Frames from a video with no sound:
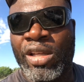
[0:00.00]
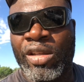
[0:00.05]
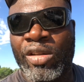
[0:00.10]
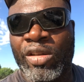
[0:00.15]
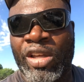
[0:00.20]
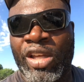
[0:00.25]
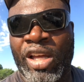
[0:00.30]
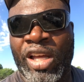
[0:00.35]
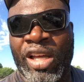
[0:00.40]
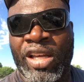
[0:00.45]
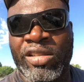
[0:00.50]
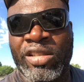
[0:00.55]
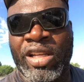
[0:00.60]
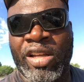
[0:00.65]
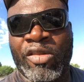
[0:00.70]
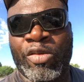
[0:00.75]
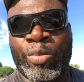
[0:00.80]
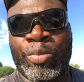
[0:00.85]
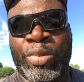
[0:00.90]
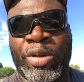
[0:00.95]
you guys
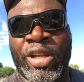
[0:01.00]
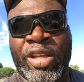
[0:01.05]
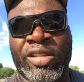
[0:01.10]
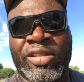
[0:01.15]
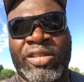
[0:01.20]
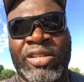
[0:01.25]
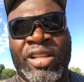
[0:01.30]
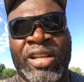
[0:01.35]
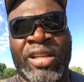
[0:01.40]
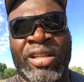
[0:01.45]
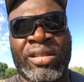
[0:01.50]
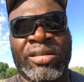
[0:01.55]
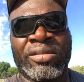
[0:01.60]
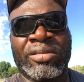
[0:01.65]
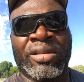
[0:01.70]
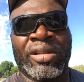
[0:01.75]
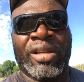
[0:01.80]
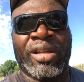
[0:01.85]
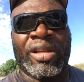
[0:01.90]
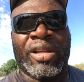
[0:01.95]
have a blessed day,
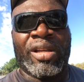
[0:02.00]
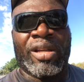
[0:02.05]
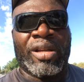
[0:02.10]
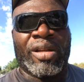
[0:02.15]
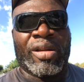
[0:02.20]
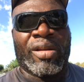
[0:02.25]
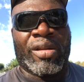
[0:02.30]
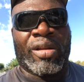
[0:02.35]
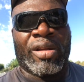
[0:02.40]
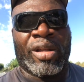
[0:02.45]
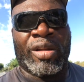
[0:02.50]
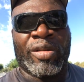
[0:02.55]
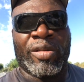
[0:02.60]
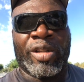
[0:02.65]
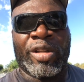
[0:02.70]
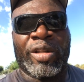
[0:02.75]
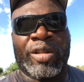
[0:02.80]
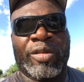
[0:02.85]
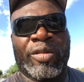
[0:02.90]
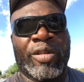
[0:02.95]

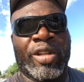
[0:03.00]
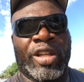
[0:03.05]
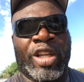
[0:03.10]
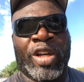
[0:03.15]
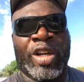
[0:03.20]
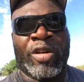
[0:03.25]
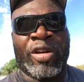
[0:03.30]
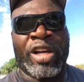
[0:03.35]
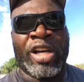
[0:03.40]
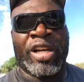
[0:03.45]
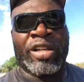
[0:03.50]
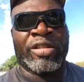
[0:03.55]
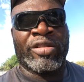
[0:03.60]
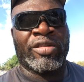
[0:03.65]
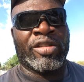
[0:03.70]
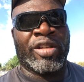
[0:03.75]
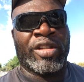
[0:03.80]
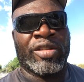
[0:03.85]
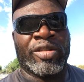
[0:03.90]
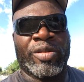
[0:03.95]
and go out
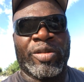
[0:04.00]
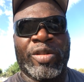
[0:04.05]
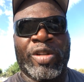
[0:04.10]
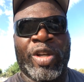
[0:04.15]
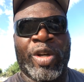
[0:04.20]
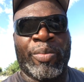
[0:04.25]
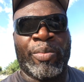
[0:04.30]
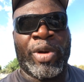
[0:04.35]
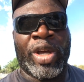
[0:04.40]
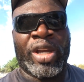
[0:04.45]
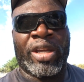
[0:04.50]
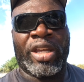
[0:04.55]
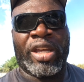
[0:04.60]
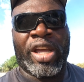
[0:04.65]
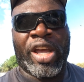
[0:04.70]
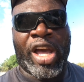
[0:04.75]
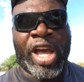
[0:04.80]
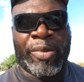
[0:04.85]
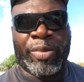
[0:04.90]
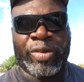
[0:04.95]
and just make it
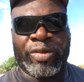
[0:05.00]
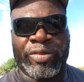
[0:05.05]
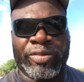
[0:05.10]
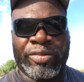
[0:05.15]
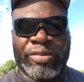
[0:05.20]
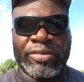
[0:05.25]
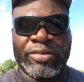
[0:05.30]
happen.